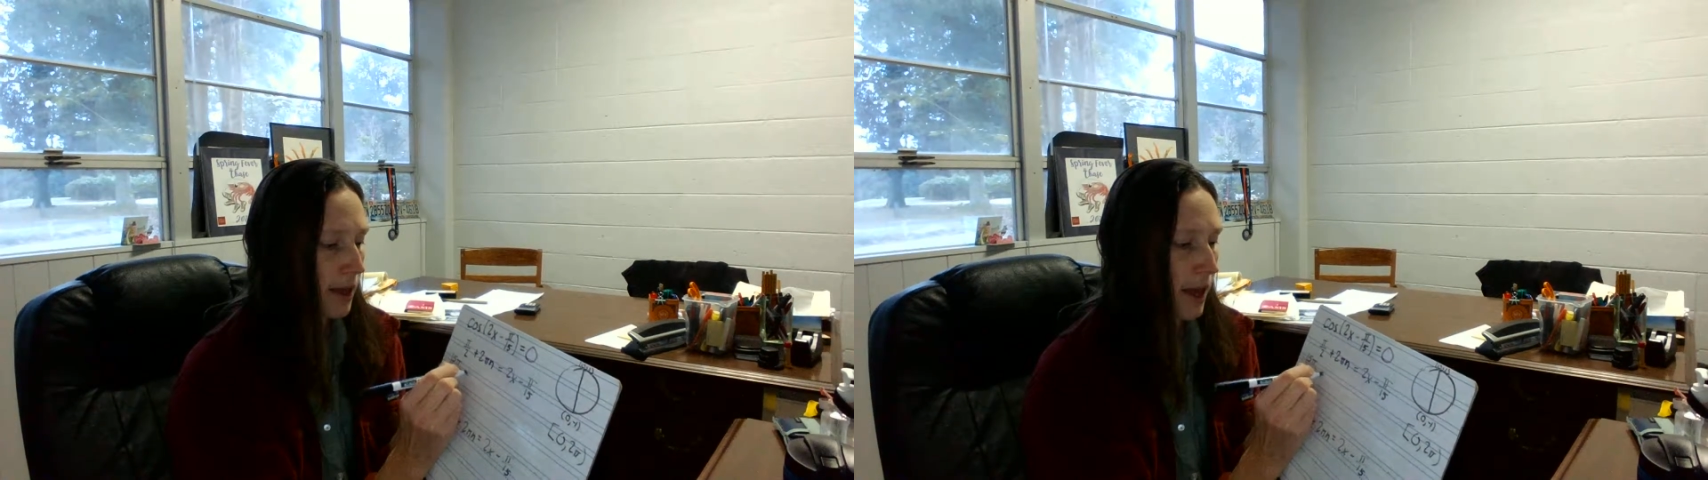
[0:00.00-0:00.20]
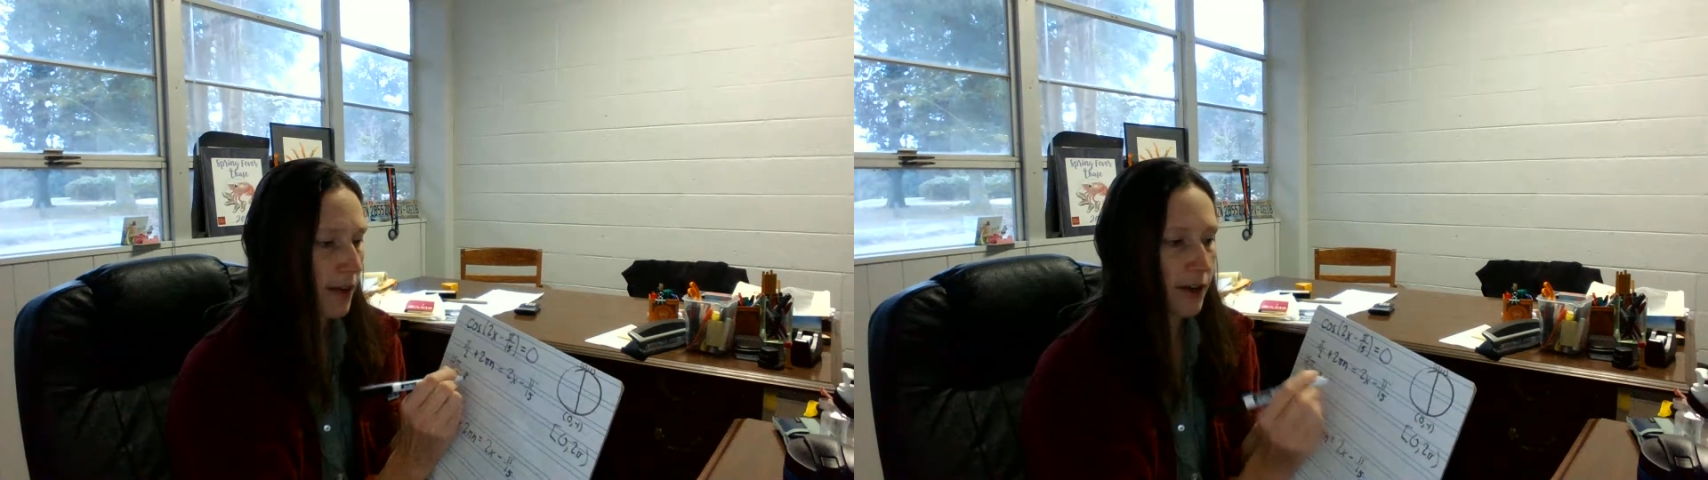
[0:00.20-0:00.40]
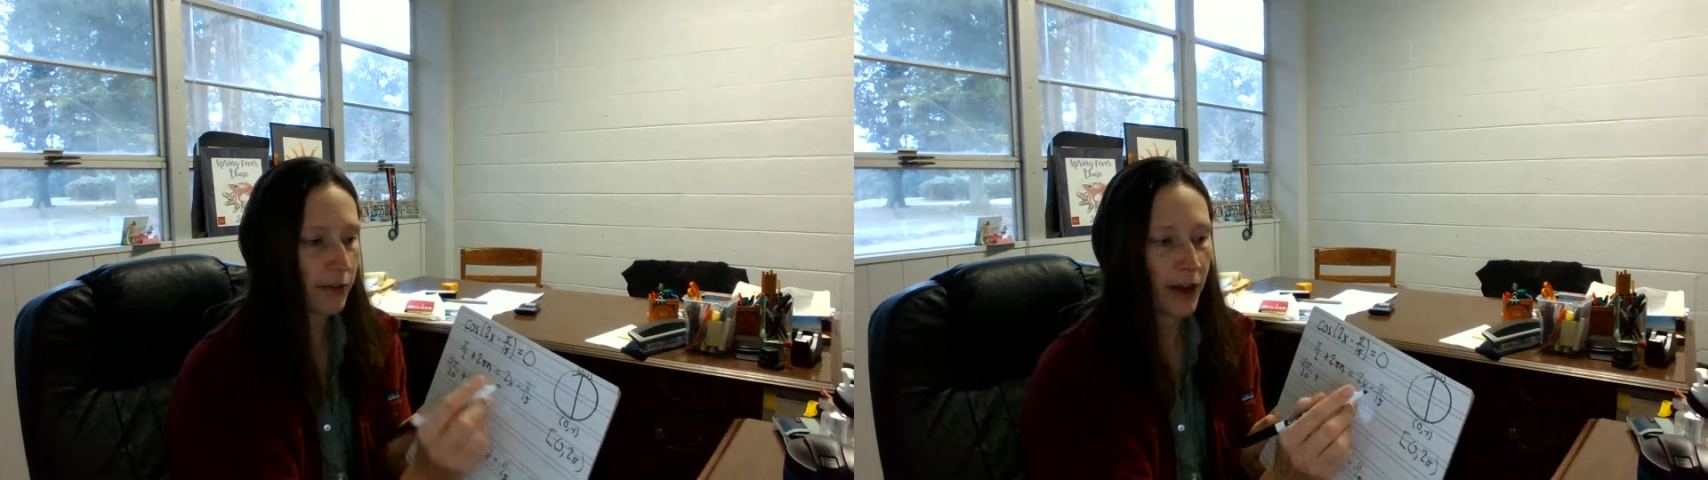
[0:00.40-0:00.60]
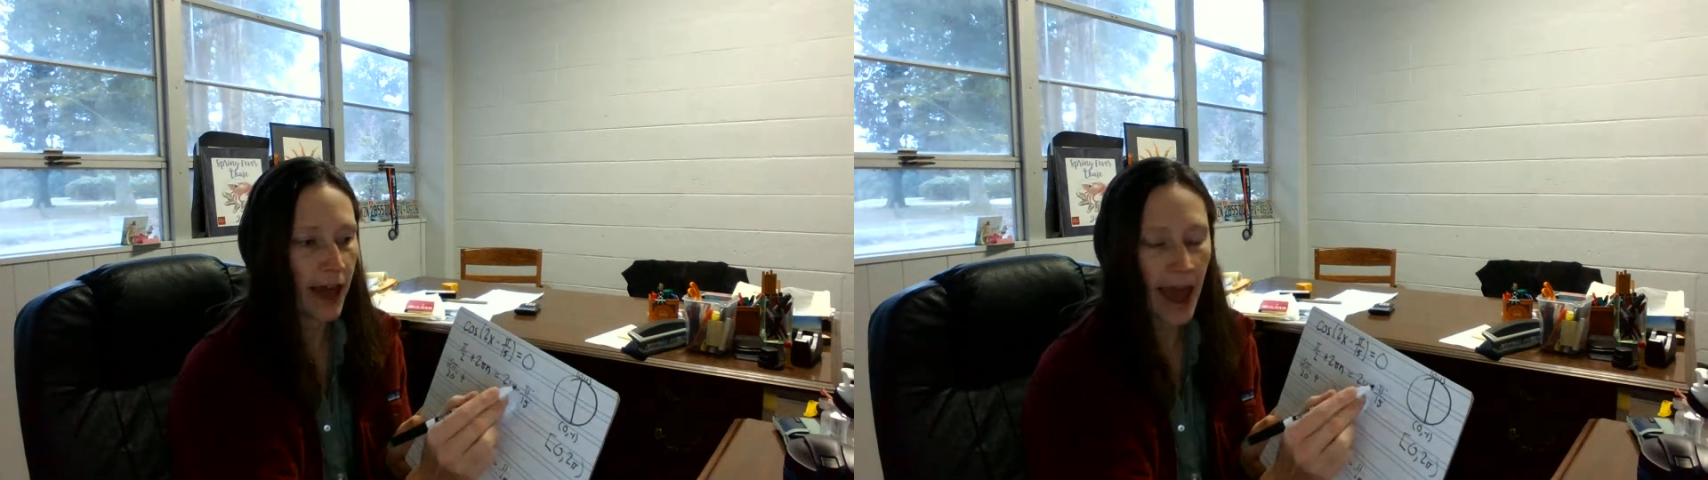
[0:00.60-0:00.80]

And then if I